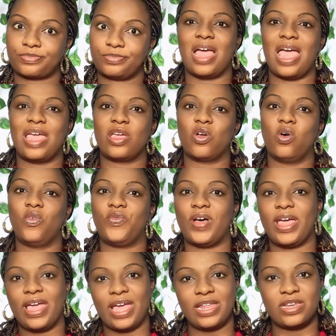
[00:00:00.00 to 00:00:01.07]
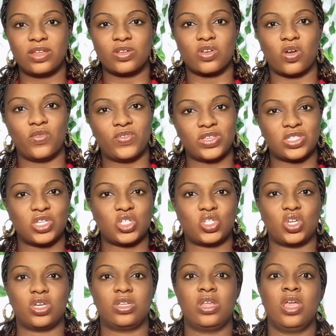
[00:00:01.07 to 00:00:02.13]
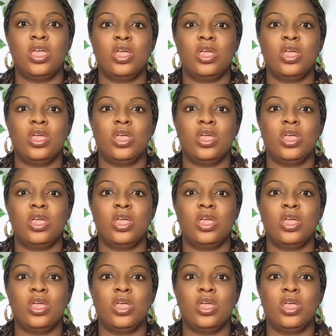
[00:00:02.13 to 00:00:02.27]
I overheard a conversation